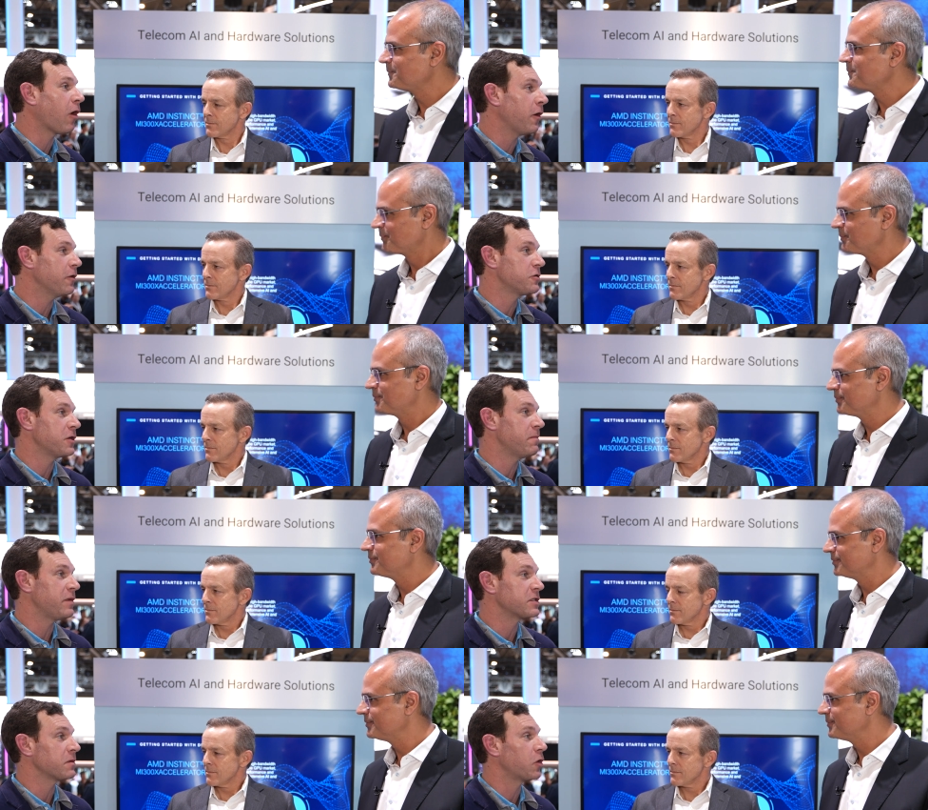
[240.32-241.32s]
Speaker 1: partnership and
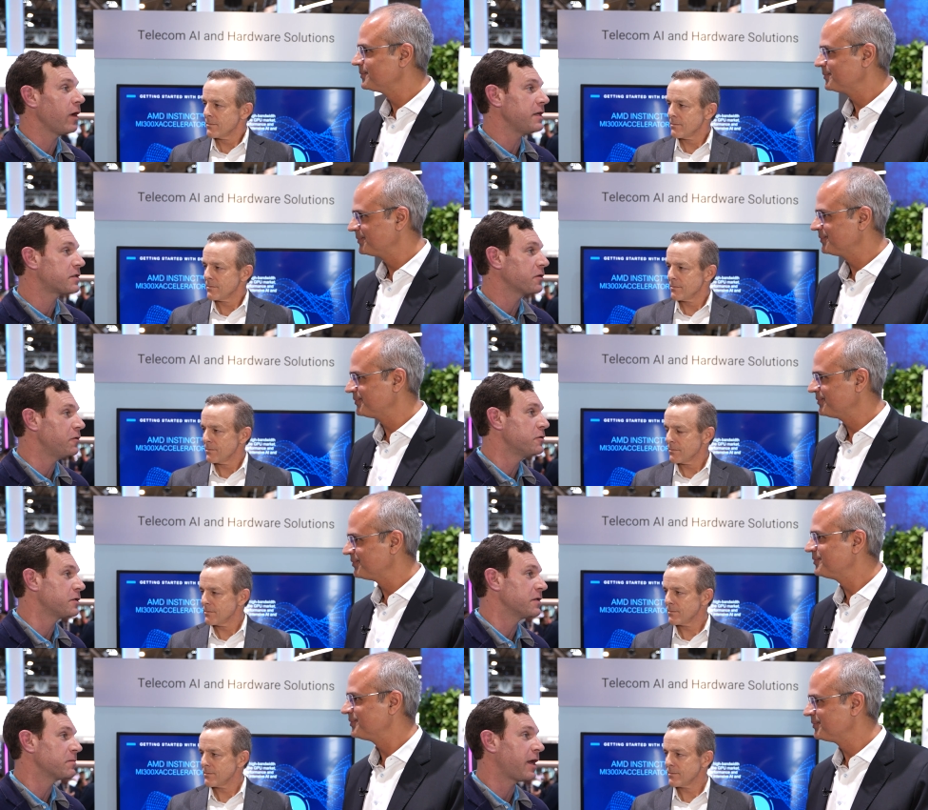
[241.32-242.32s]
some great
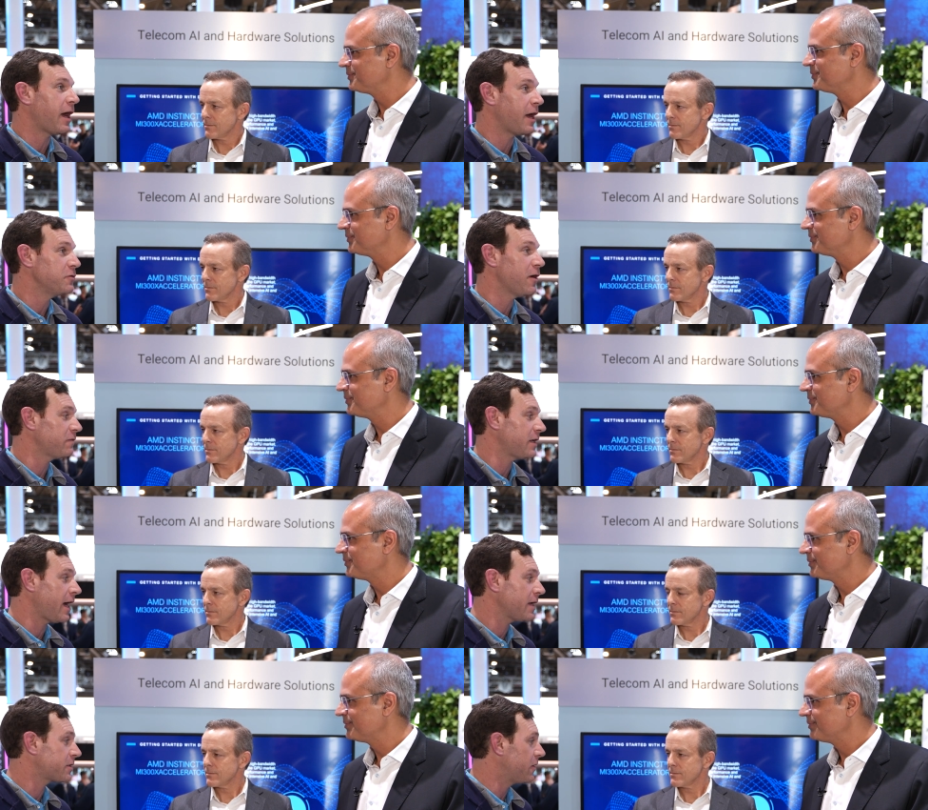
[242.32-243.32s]
solutions, but I do have to
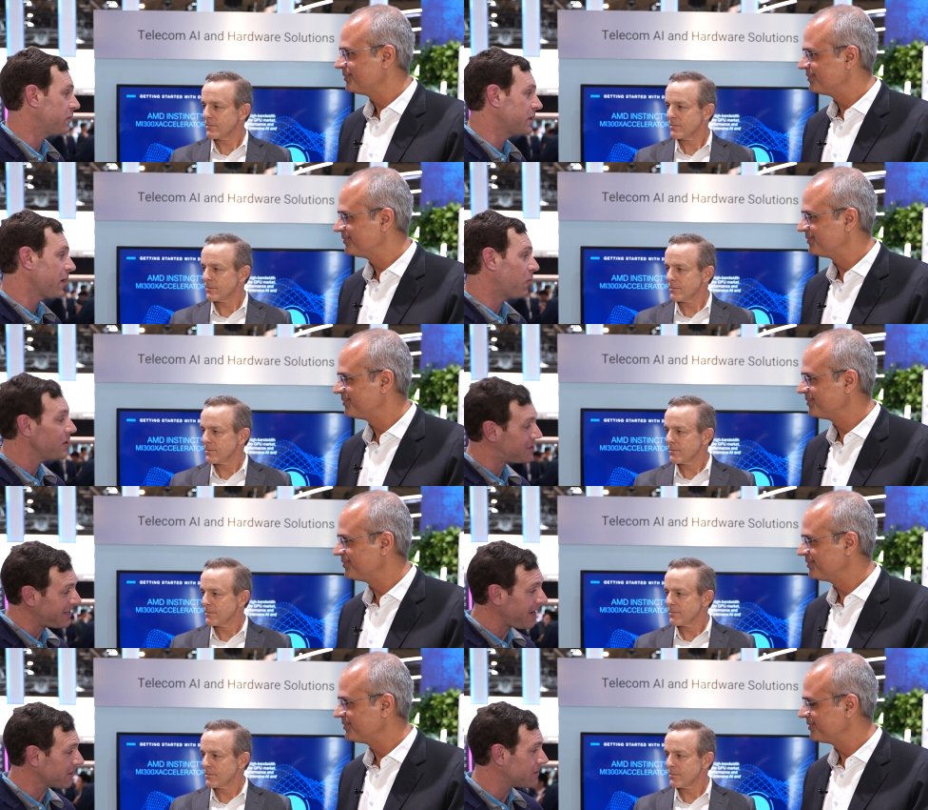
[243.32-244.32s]
ask, you know, Derek, what's
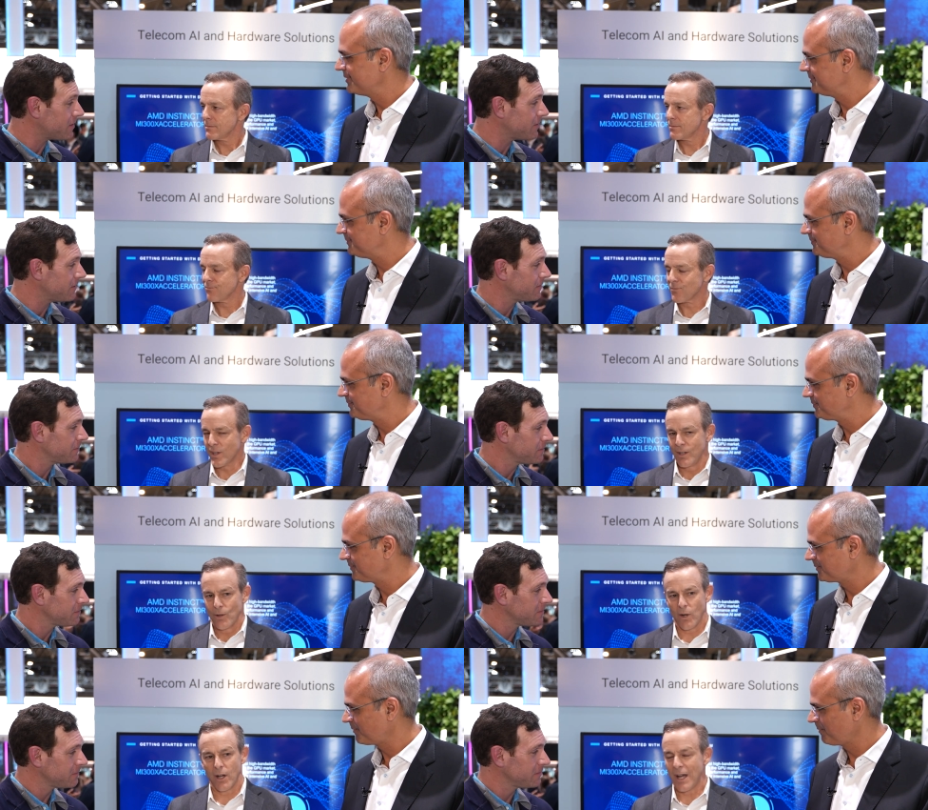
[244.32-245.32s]
next?
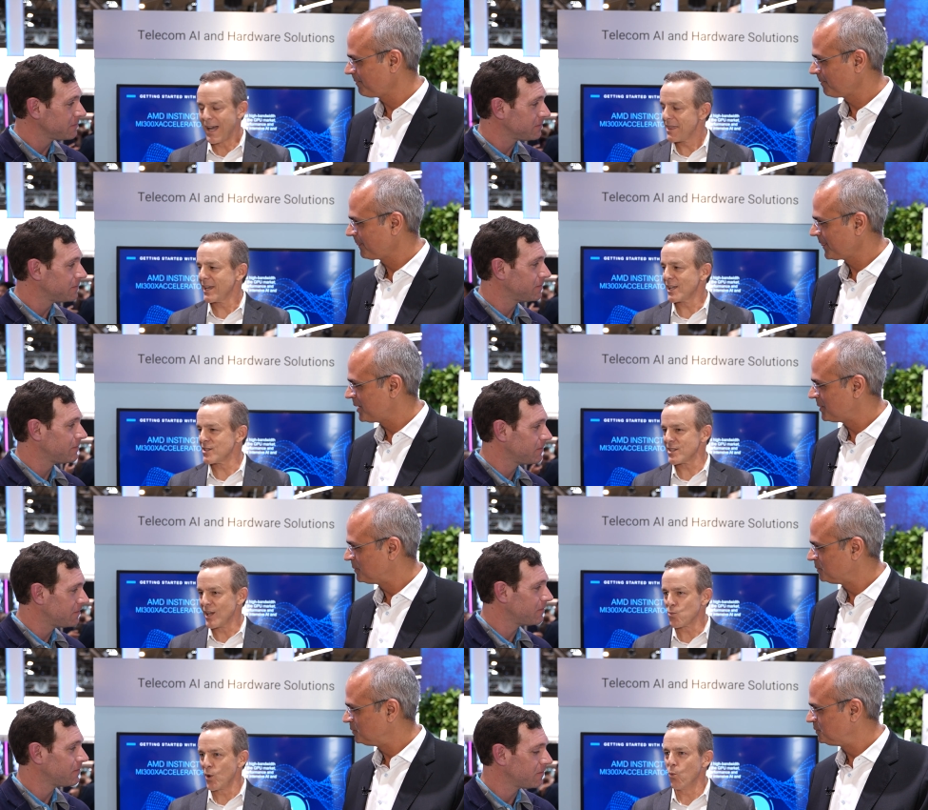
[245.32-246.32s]
Speaker 2: Well, I think as, as
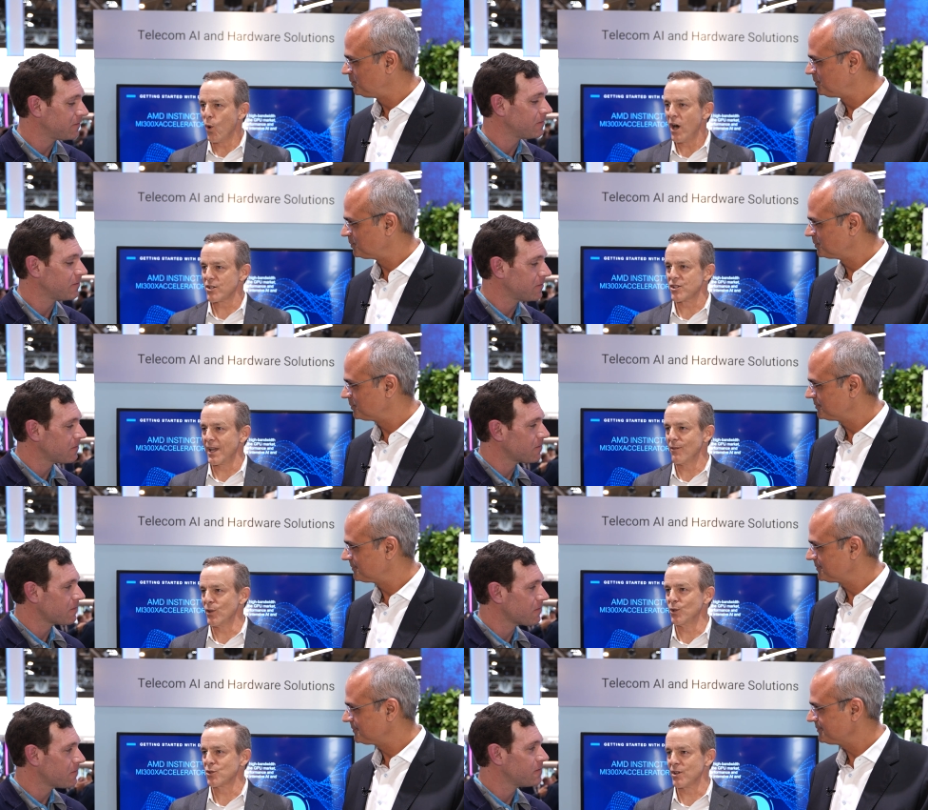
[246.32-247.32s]
we watch the
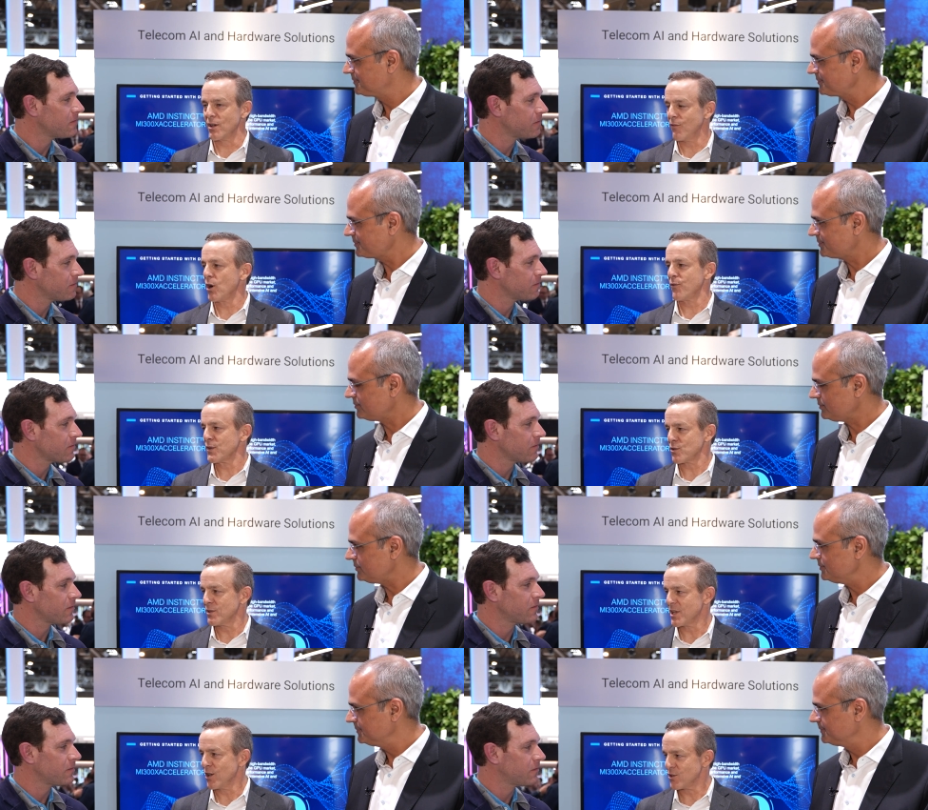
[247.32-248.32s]
evolution of artificial
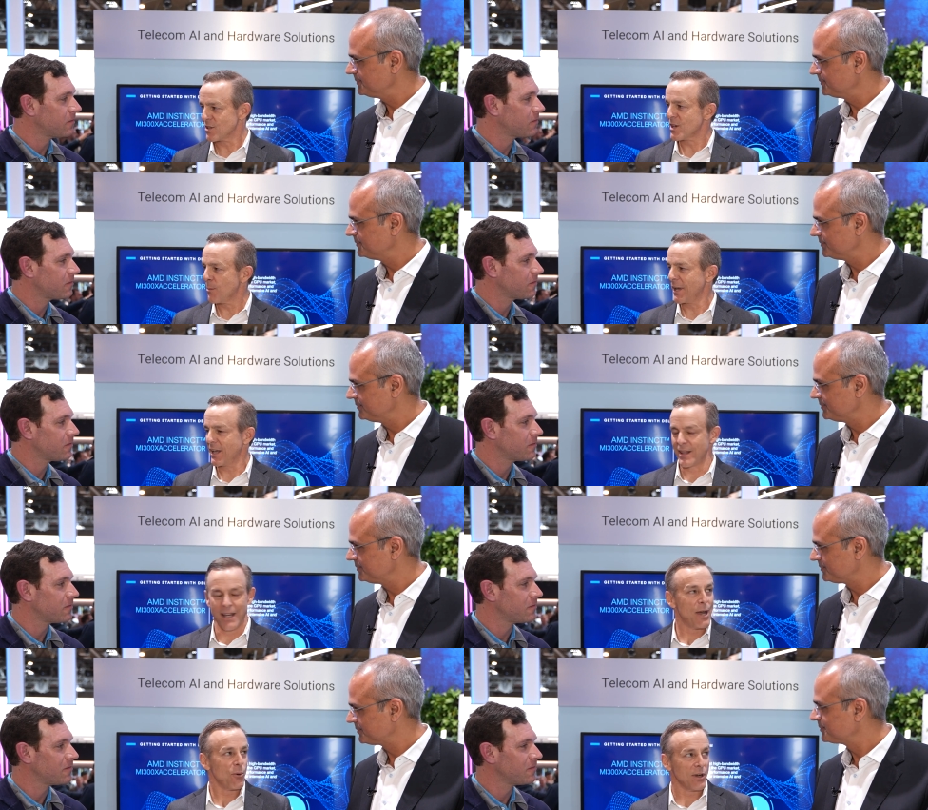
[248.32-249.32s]
intelligence coming into the
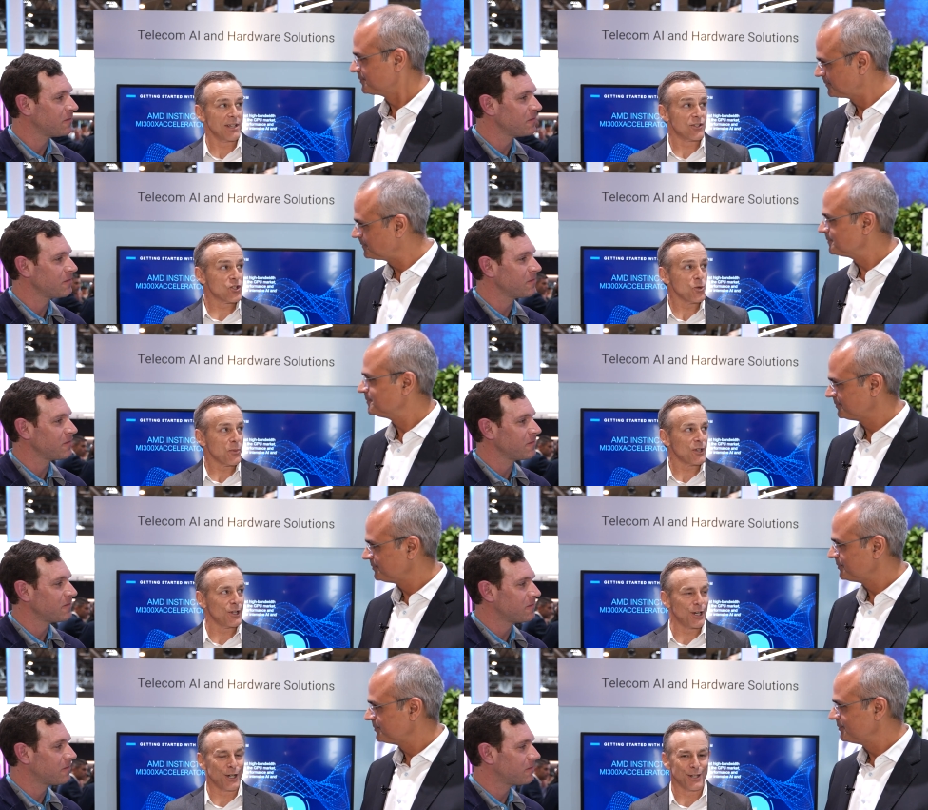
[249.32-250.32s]
network, it's super
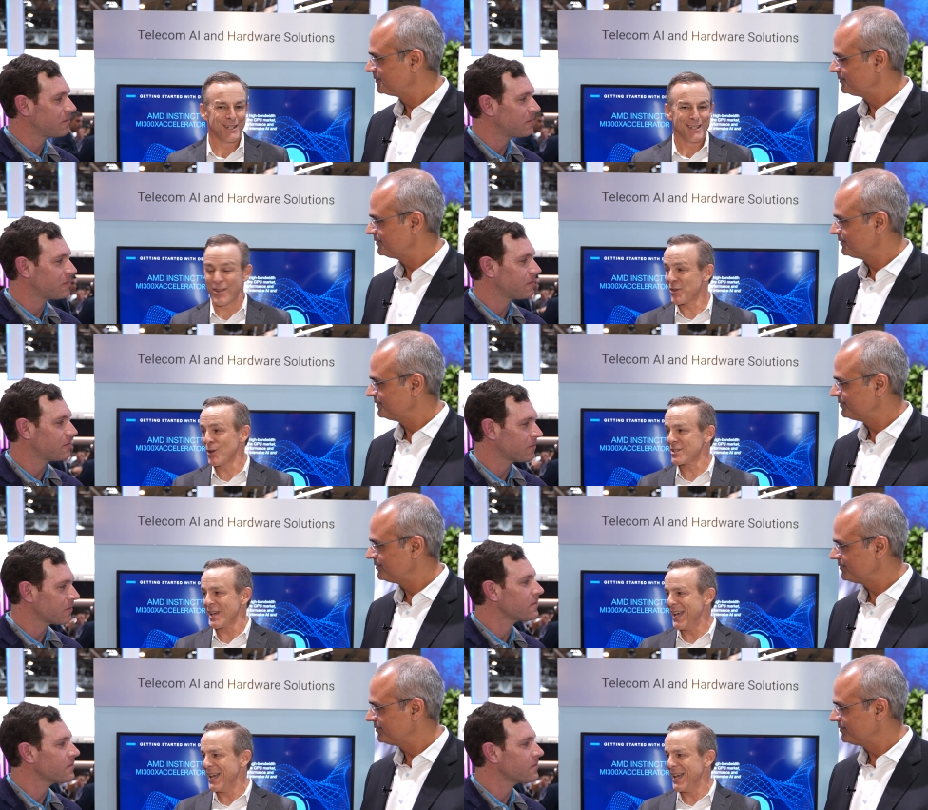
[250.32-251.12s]
clear that there's